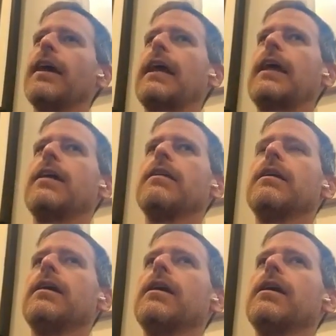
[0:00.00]

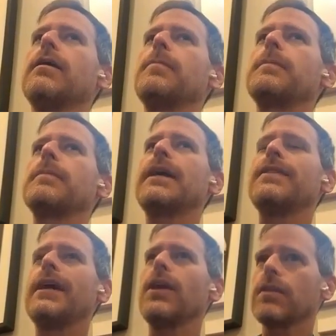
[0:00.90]
And
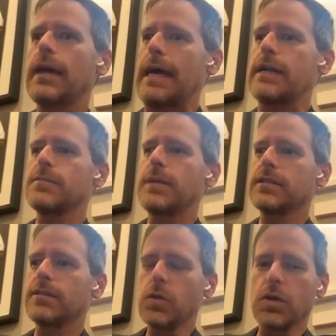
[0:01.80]
and the other
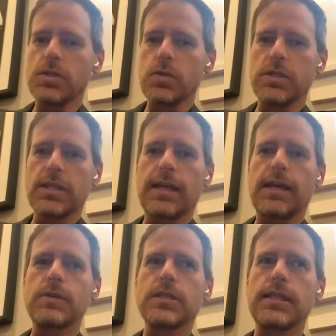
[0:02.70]
aspect, of course, was that
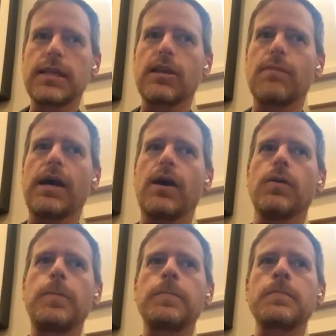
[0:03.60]
I was thinking
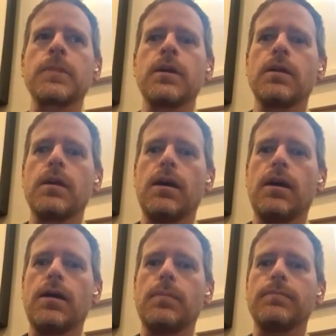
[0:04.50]
about
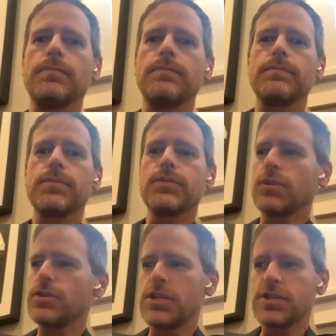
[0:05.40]
um,
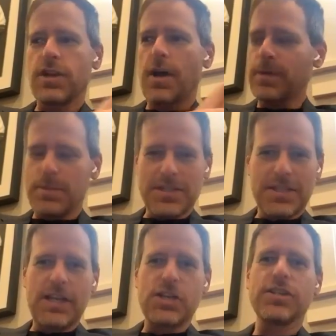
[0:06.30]
search engine
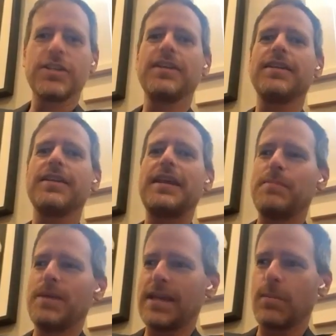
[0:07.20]
optimization
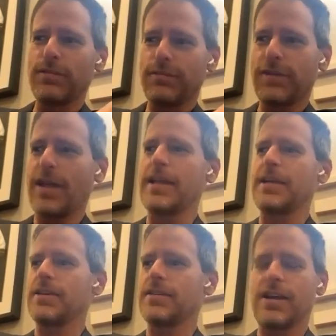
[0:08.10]
and being able to
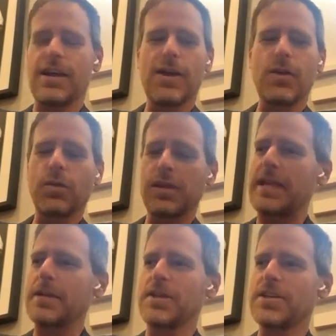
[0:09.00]
find
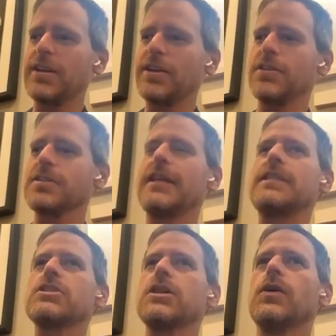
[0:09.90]
related materials.
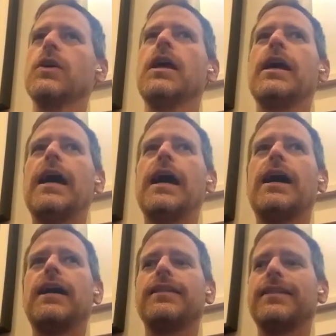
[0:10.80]
And so
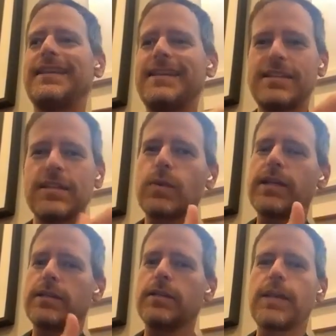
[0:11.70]
the easiest
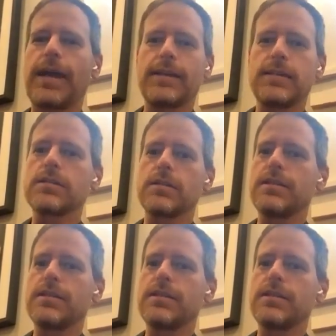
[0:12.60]
way to do that is